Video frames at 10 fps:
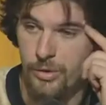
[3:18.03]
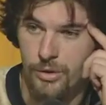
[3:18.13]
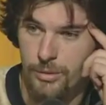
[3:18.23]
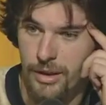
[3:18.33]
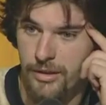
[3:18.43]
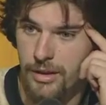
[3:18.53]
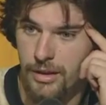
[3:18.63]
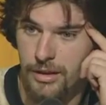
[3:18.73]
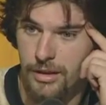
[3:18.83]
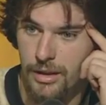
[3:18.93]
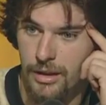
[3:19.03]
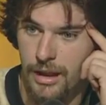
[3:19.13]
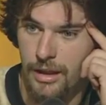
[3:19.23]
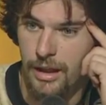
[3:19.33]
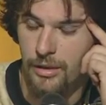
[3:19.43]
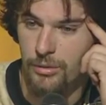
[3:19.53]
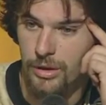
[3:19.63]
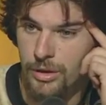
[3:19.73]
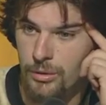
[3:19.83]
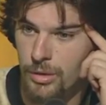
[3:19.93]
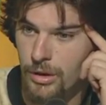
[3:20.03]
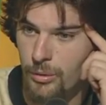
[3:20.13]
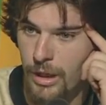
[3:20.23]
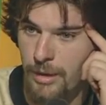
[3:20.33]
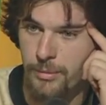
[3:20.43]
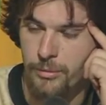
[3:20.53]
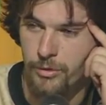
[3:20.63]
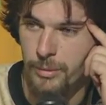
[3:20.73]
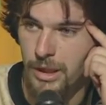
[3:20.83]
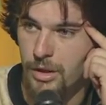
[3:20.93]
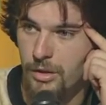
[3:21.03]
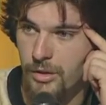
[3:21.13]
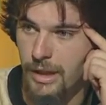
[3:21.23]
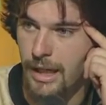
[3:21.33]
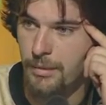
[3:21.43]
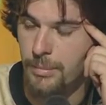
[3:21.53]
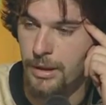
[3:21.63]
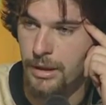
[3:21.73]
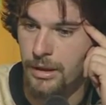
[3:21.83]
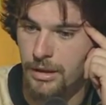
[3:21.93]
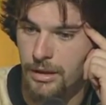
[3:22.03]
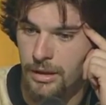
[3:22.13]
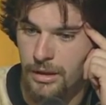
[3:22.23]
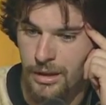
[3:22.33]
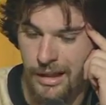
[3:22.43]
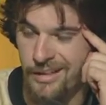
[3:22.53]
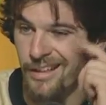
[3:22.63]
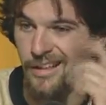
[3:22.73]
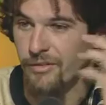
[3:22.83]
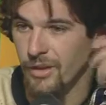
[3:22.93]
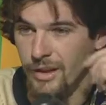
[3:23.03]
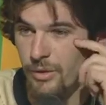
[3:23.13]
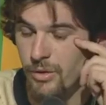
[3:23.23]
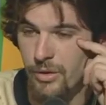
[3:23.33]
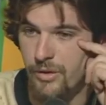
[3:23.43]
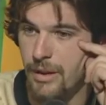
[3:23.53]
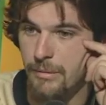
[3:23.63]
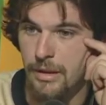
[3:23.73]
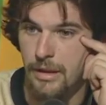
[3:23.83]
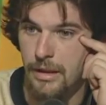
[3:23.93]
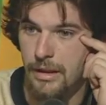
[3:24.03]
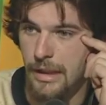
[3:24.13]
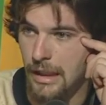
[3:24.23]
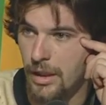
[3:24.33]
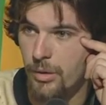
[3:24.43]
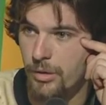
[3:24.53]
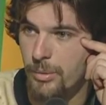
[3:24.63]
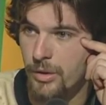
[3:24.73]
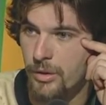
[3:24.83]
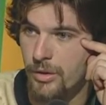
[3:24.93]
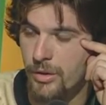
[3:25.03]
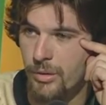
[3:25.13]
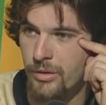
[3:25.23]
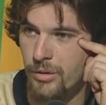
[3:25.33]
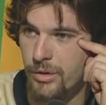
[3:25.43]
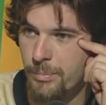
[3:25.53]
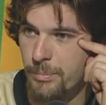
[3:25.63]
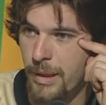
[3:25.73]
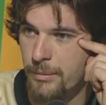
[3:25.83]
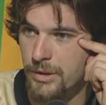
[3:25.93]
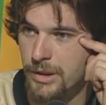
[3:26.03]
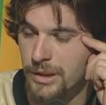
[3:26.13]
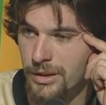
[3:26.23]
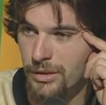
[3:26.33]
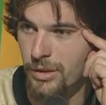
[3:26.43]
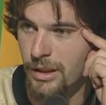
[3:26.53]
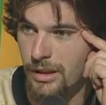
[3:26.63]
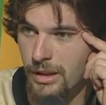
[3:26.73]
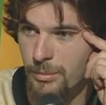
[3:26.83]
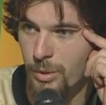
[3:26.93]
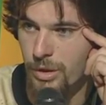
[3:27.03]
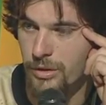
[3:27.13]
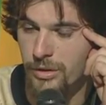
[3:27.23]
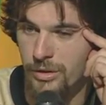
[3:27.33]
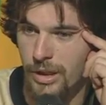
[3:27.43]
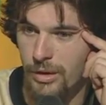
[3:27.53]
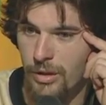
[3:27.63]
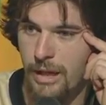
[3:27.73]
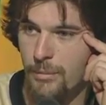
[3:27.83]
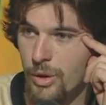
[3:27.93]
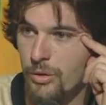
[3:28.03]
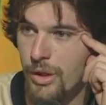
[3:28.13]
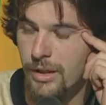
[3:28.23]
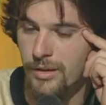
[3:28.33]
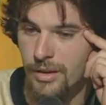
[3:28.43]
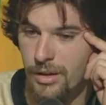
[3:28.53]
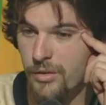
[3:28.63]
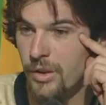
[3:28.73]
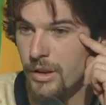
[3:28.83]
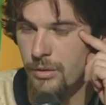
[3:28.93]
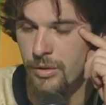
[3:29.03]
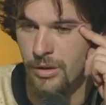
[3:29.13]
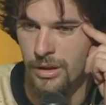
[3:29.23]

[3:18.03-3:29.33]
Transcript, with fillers: was doing my thing, and I don't really know what happened for me to close the gap, but I did. I felt like I was doing the same thing that I'd always been doing, so I wasn't really paying much attention to Ricky at that point. I was just kind of riding my own race, and all of a sudden